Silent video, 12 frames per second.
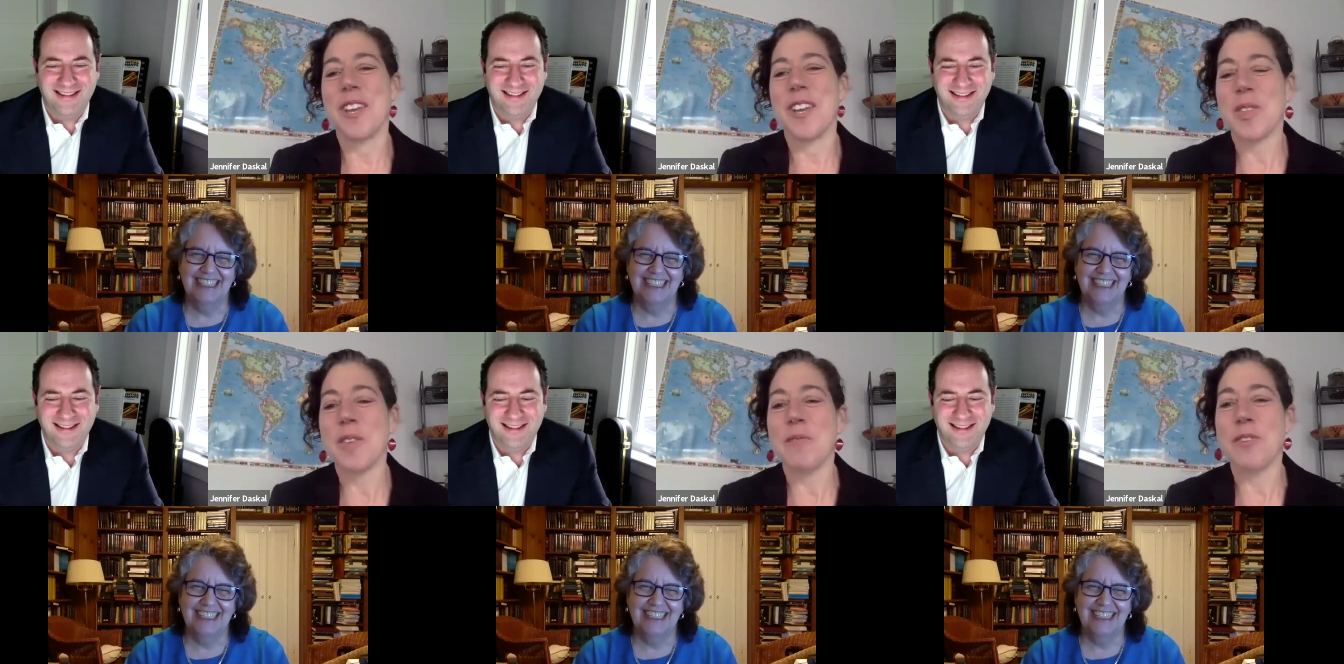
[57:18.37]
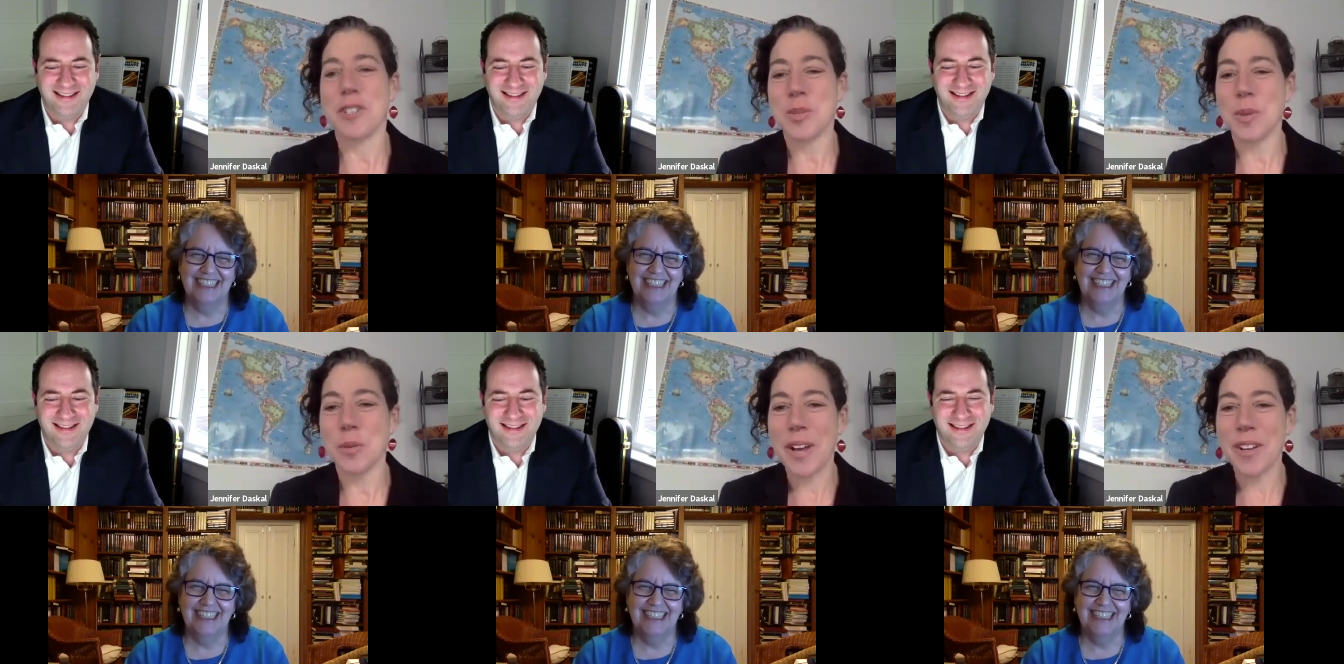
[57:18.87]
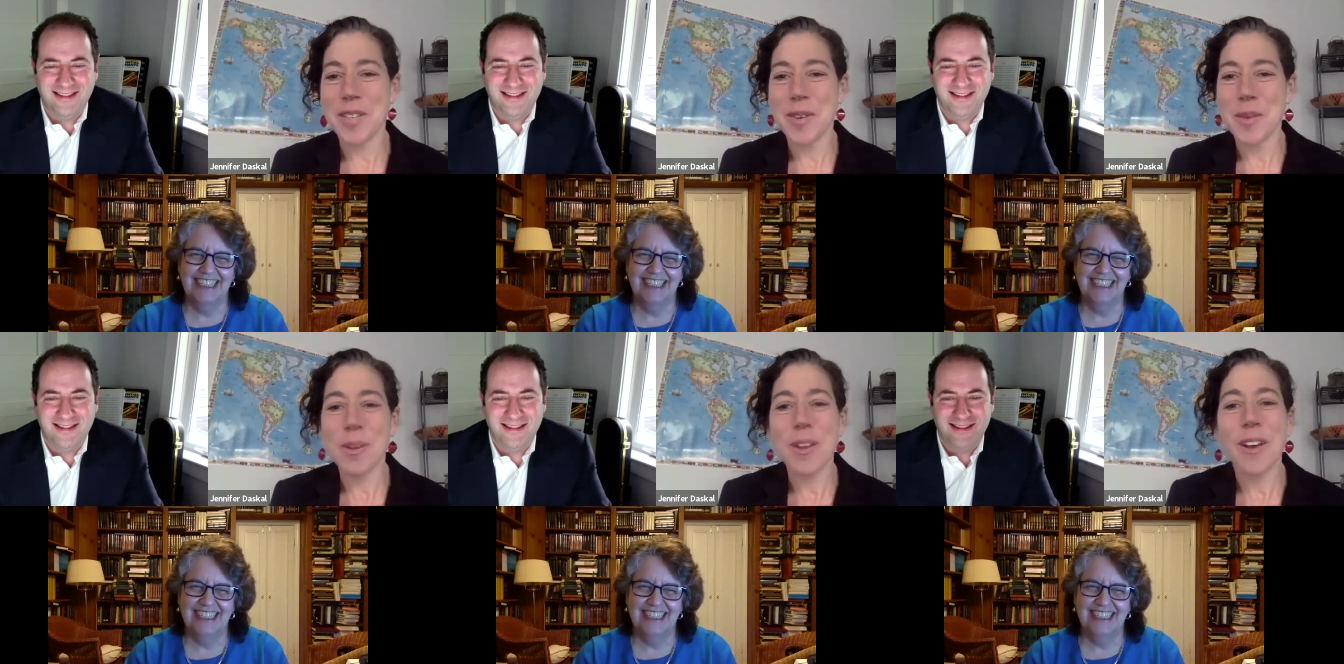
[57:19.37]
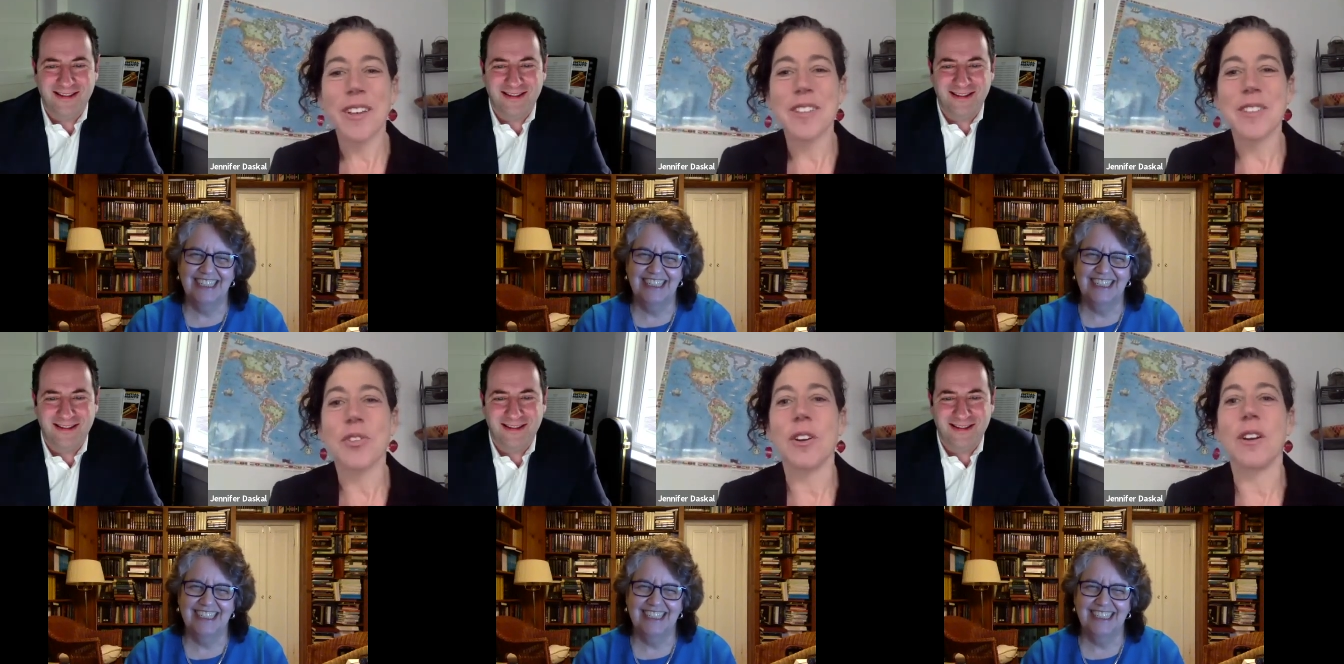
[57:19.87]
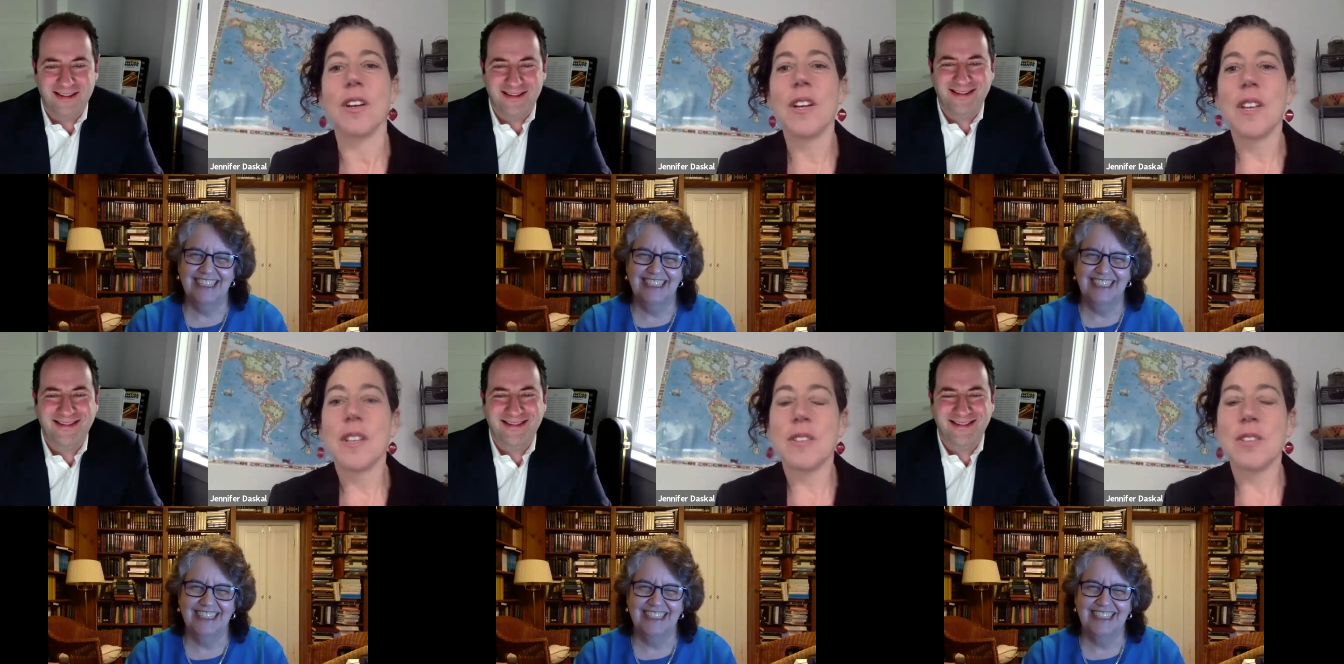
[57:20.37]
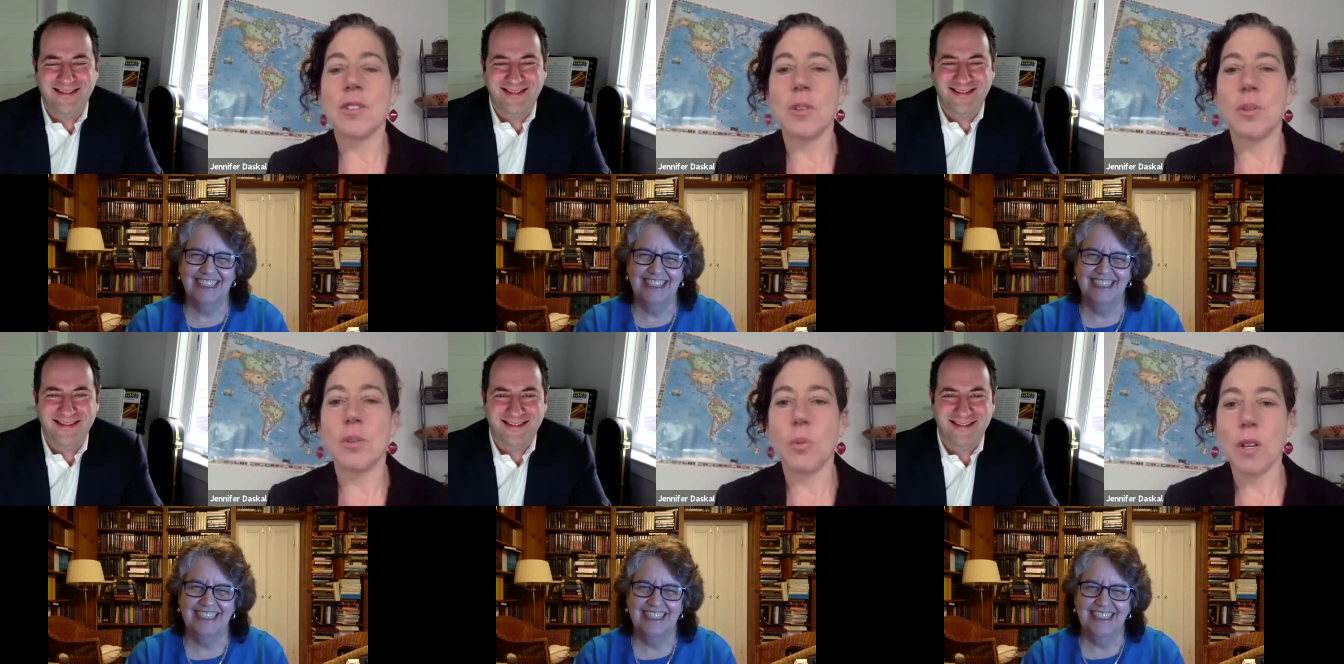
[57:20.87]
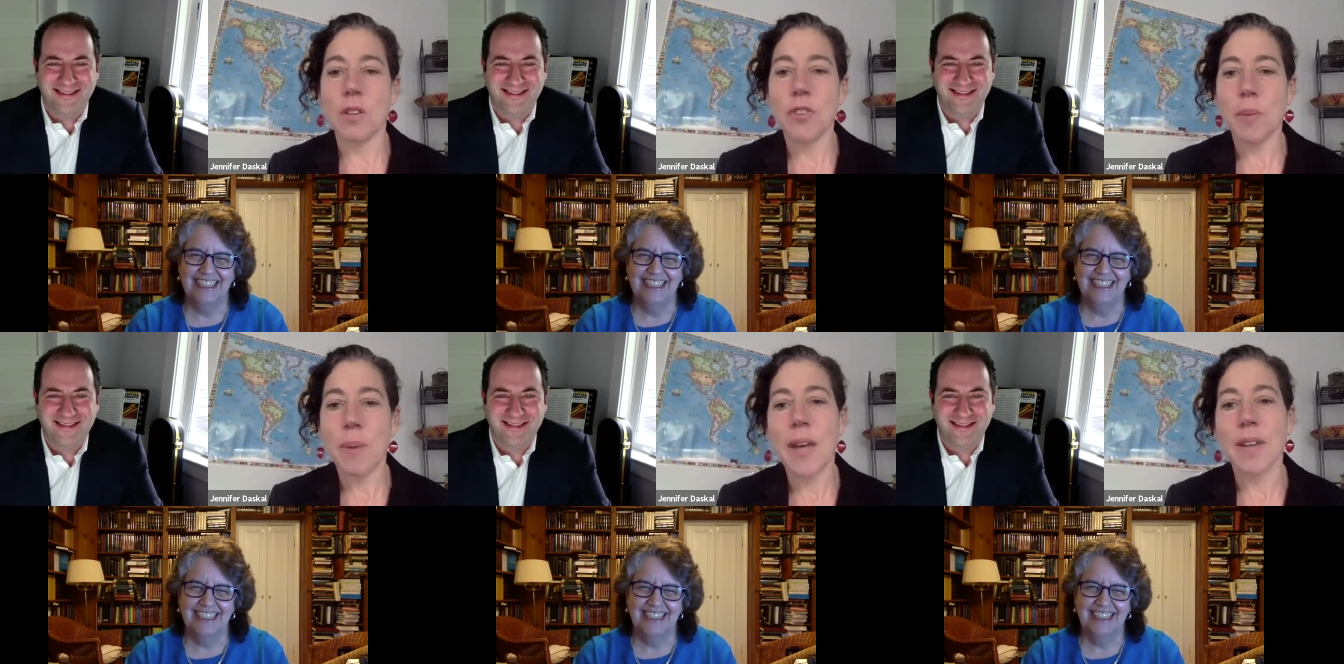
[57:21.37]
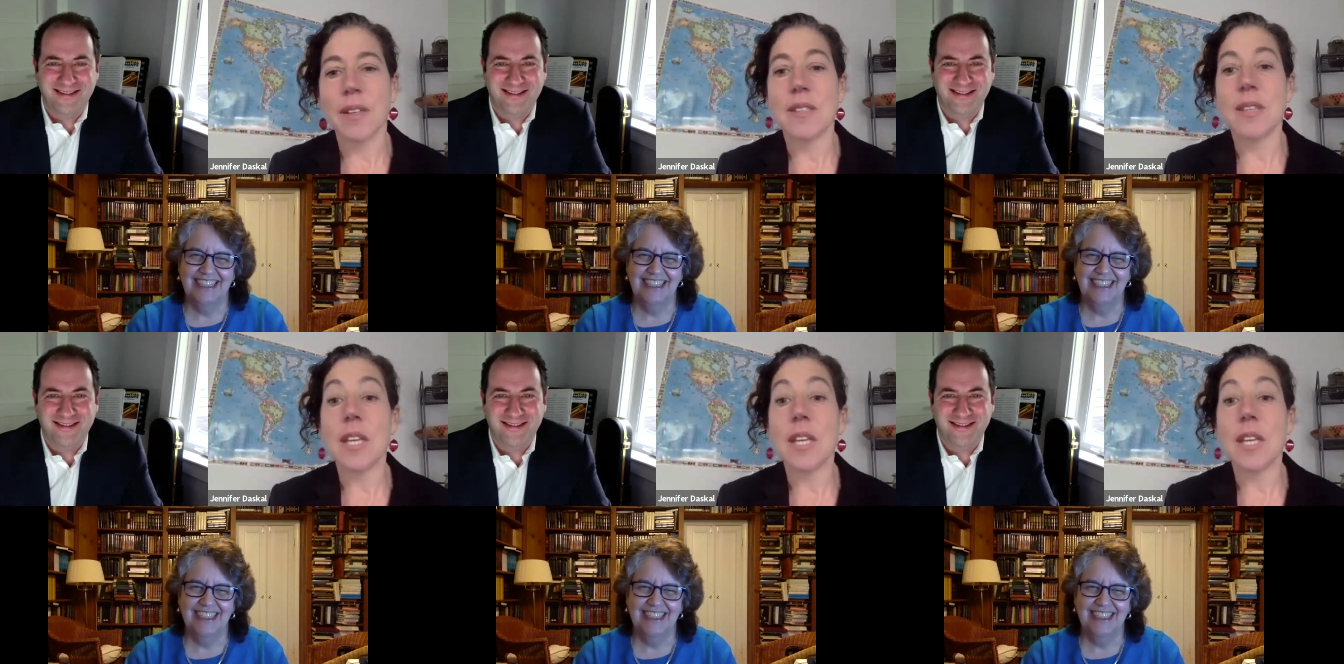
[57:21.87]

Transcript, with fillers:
Speaker 1: with a virtual round of applause for two wonderful panelists.